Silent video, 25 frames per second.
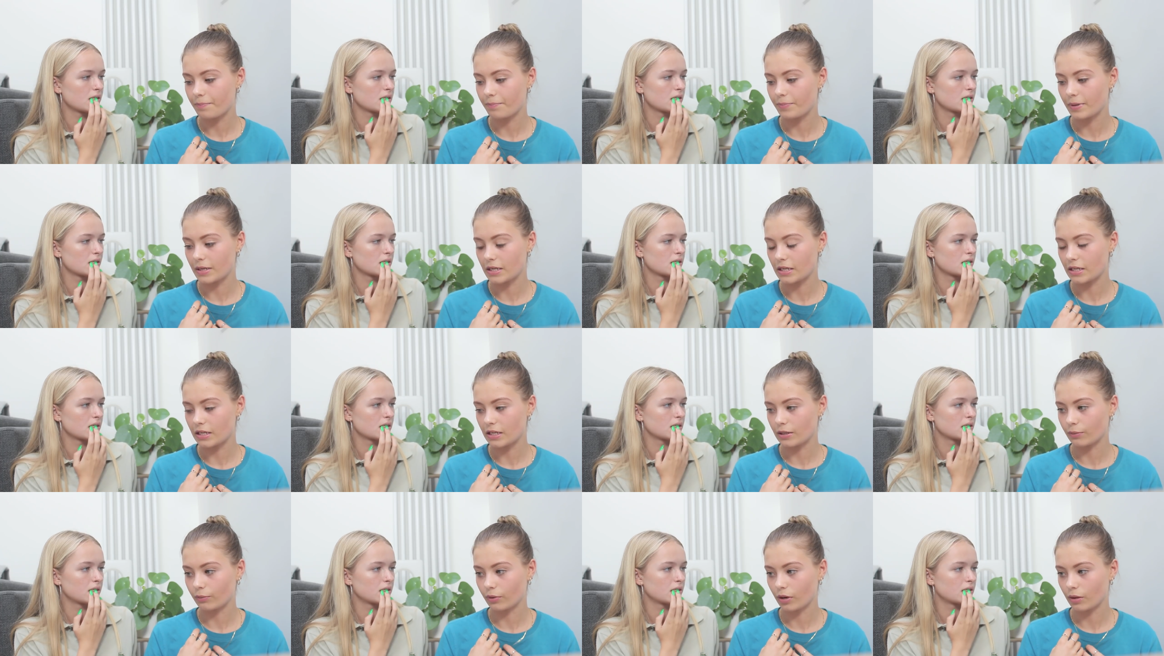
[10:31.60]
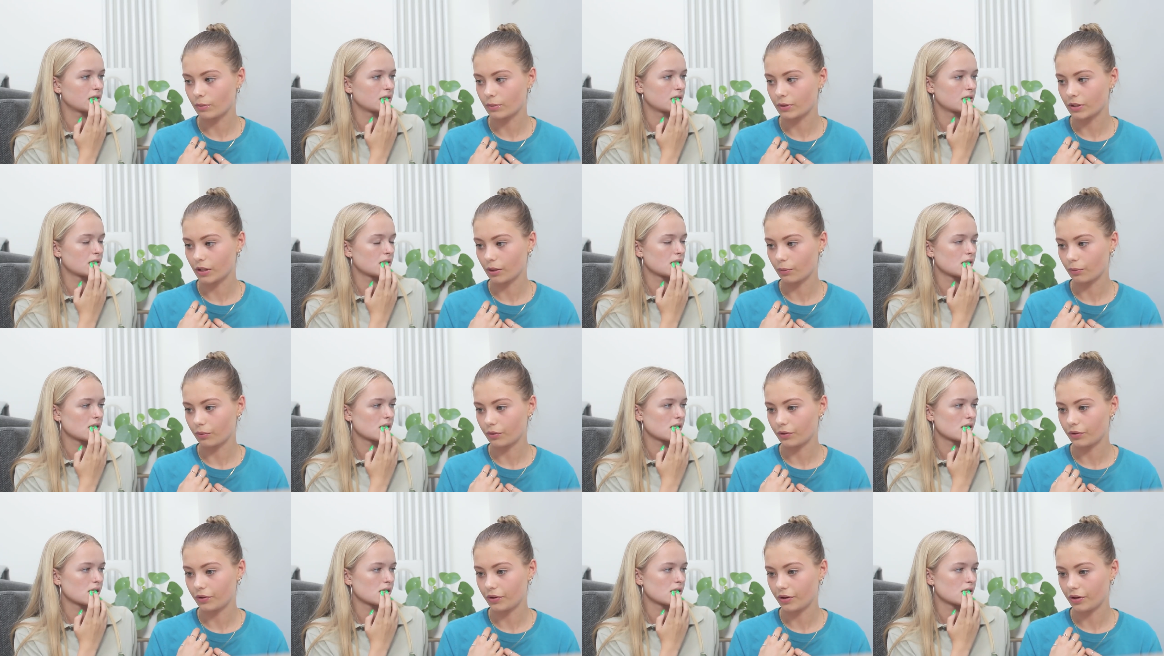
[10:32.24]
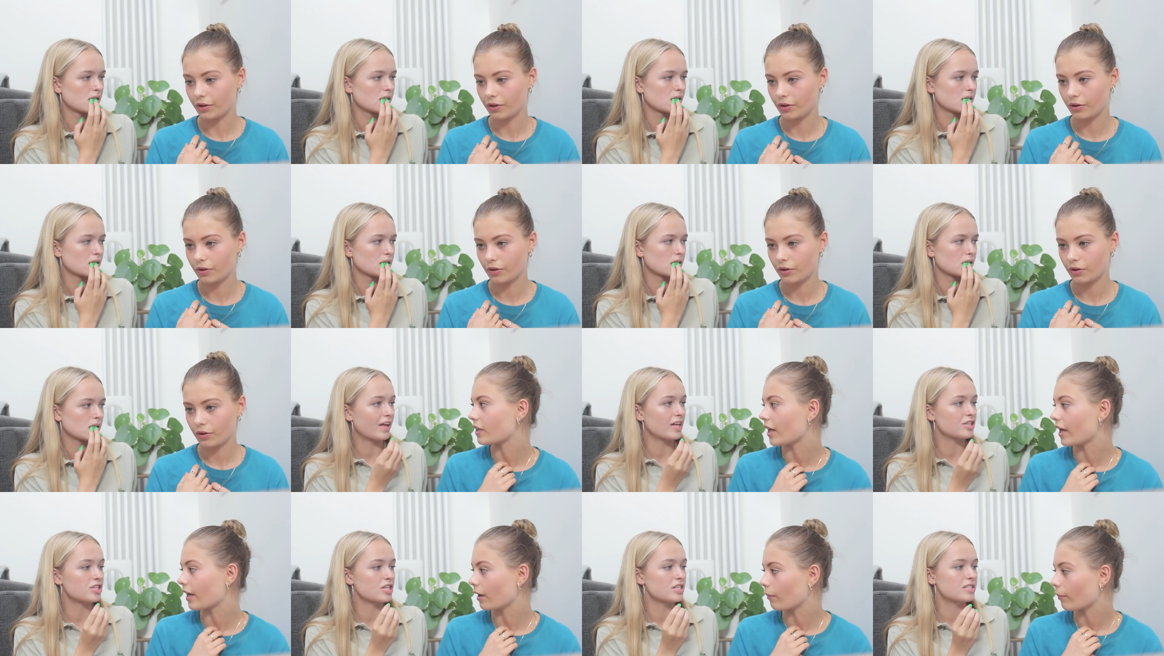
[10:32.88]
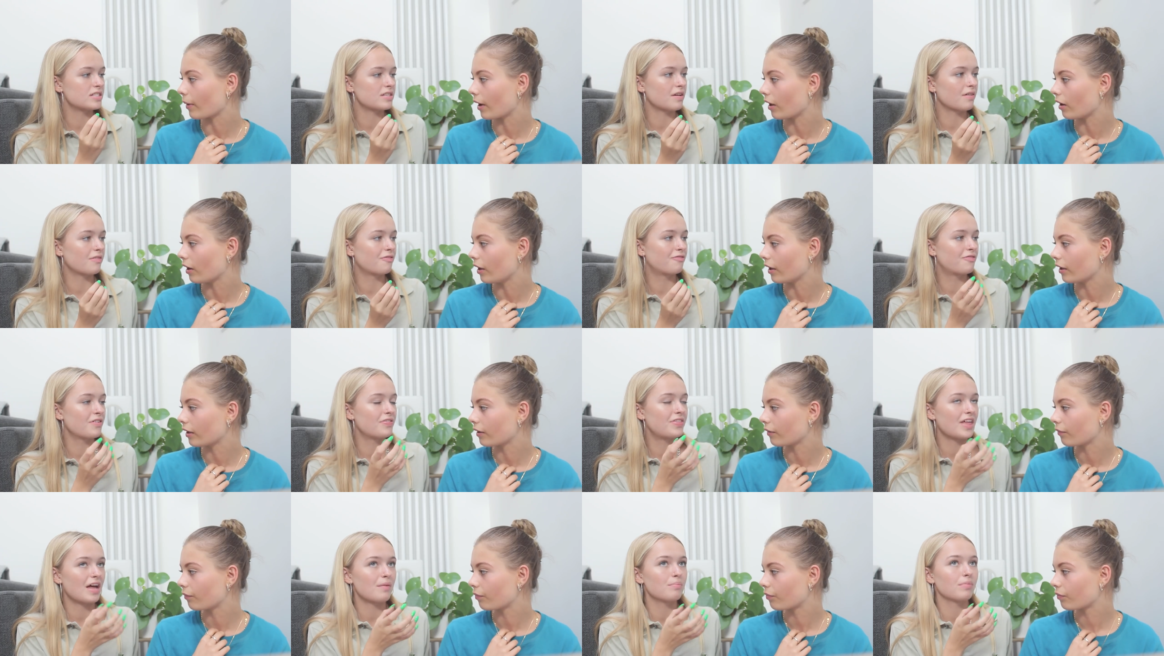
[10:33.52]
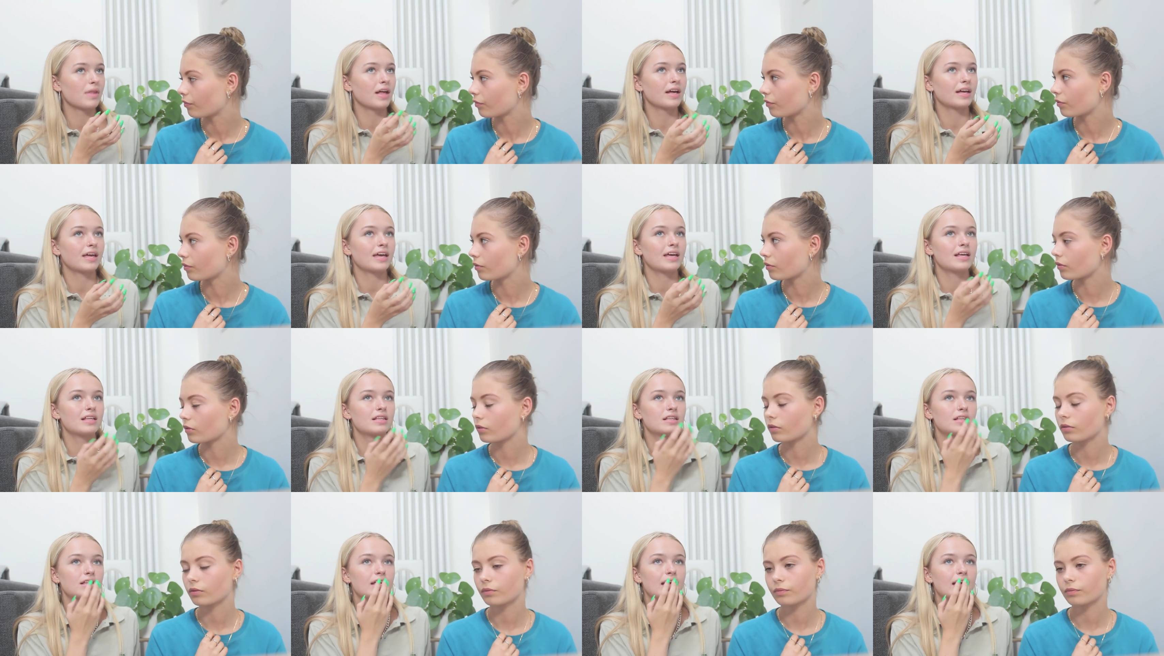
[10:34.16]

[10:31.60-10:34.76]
Speaker 1: be... Why would I want to?
Speaker 2: I think just, about, like, for them, like, it,